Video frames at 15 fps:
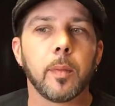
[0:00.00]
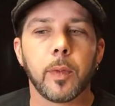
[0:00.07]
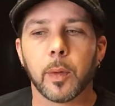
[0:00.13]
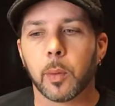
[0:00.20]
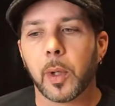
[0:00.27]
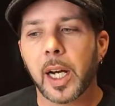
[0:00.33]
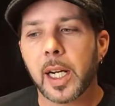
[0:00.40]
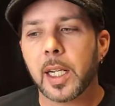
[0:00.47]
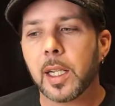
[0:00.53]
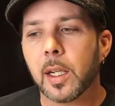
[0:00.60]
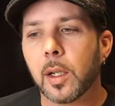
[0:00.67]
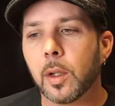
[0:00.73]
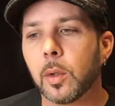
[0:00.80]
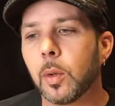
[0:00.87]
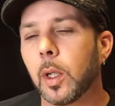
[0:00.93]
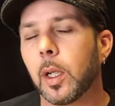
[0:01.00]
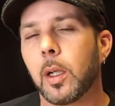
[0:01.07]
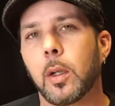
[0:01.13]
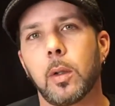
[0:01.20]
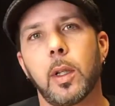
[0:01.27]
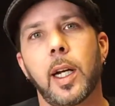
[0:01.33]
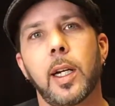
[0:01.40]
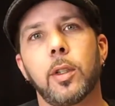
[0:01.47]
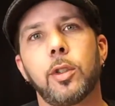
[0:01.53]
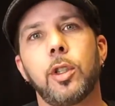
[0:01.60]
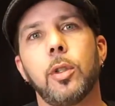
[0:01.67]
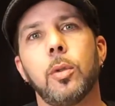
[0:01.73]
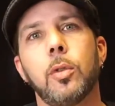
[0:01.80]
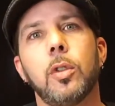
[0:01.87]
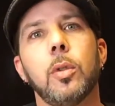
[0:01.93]
The radio allows
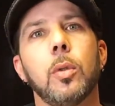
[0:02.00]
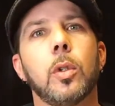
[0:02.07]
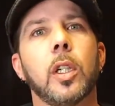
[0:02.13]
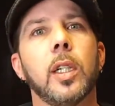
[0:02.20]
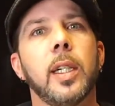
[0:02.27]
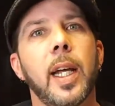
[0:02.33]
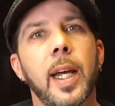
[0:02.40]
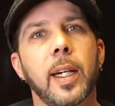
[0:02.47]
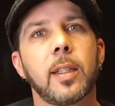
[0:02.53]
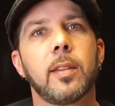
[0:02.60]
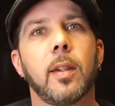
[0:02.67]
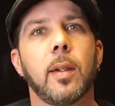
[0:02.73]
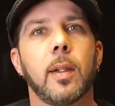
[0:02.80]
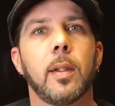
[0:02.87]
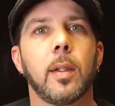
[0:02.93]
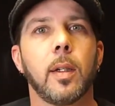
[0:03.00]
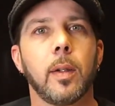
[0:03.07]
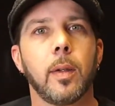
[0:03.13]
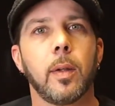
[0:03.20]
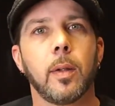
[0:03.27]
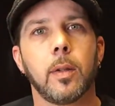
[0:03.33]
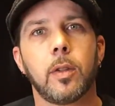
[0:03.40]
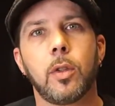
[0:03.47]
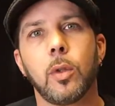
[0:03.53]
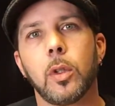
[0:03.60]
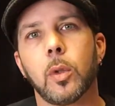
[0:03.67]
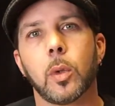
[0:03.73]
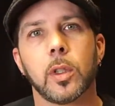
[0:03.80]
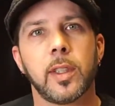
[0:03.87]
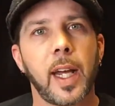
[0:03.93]
you to connect to
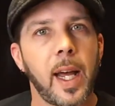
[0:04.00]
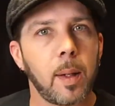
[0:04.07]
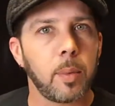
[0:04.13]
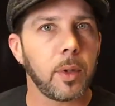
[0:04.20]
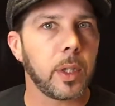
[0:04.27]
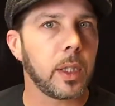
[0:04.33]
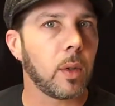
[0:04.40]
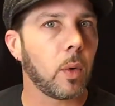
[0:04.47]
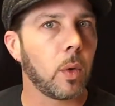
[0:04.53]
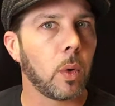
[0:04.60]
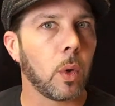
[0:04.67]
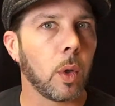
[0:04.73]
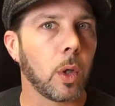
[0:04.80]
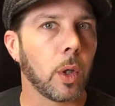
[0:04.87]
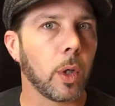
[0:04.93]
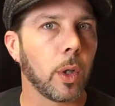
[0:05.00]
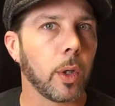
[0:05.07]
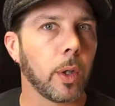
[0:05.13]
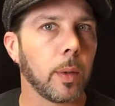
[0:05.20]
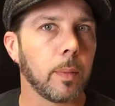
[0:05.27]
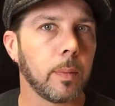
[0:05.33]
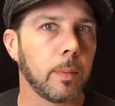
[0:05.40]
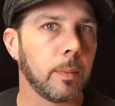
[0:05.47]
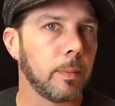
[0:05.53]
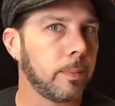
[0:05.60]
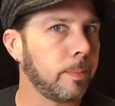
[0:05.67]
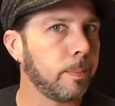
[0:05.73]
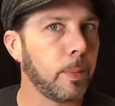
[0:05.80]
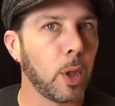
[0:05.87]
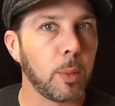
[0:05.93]
your tablet or
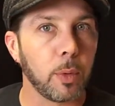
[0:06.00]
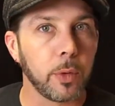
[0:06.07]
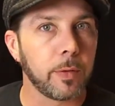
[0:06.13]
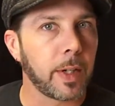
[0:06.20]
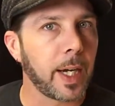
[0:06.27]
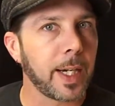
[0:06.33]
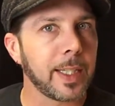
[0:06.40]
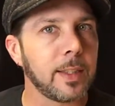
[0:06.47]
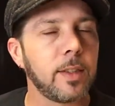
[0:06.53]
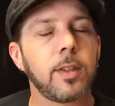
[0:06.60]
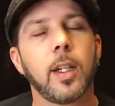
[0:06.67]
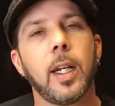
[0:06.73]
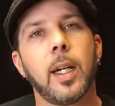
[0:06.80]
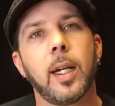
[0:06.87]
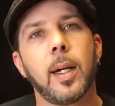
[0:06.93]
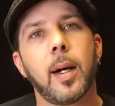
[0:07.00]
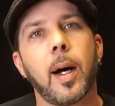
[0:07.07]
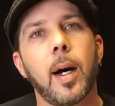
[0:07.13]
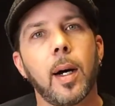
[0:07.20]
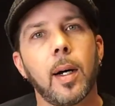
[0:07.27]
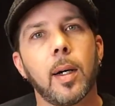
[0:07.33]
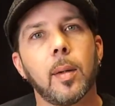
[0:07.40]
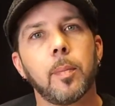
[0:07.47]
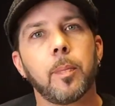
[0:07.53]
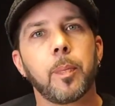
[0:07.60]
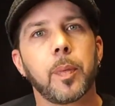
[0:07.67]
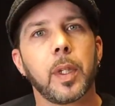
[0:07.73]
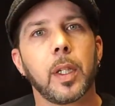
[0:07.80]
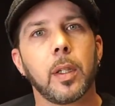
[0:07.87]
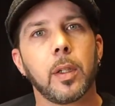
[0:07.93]
mobile device
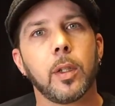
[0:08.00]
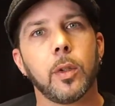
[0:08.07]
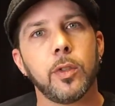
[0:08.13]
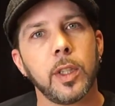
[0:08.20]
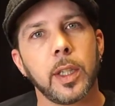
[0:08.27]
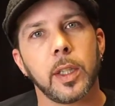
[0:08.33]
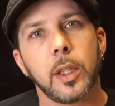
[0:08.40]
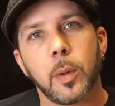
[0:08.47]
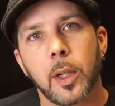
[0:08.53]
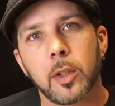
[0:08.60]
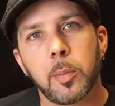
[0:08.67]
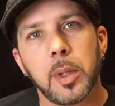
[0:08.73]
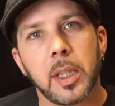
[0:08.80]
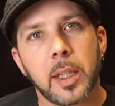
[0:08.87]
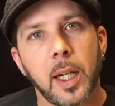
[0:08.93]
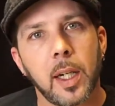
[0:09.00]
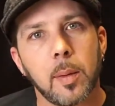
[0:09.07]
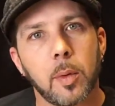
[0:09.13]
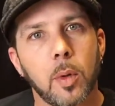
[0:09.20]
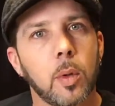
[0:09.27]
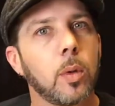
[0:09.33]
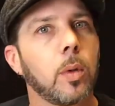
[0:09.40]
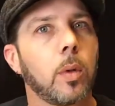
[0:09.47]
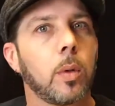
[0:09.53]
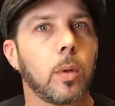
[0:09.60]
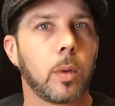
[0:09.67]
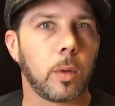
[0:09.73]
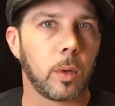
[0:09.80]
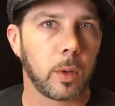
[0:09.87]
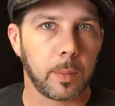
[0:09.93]
using a USB cable,
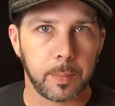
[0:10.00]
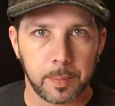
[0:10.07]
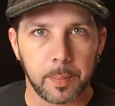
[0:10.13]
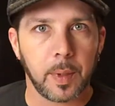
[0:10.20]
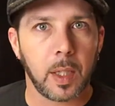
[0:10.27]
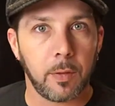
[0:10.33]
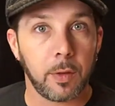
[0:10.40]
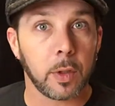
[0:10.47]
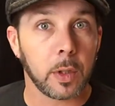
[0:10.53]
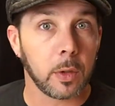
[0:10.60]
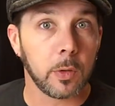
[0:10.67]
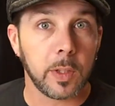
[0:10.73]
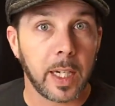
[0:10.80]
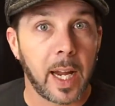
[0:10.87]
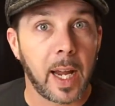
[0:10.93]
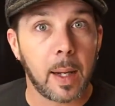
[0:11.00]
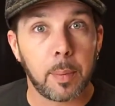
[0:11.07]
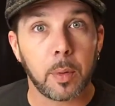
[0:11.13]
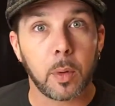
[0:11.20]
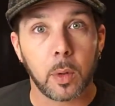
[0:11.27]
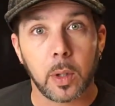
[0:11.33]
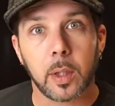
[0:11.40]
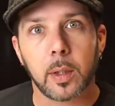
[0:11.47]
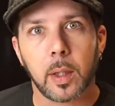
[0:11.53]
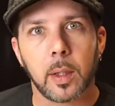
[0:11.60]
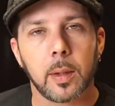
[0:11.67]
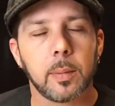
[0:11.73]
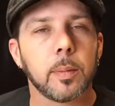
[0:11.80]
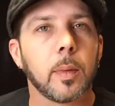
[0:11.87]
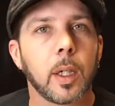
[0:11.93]
or if you're using Apple,
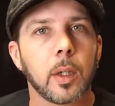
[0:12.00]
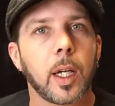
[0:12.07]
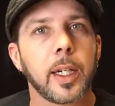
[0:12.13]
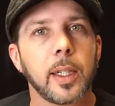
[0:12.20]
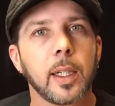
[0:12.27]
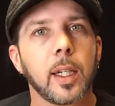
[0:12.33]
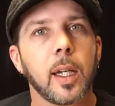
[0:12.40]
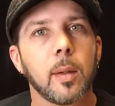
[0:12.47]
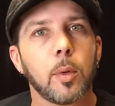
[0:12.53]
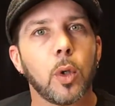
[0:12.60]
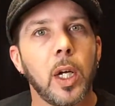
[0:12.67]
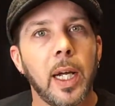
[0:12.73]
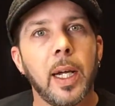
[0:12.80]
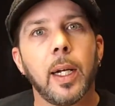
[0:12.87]
a lightning cable.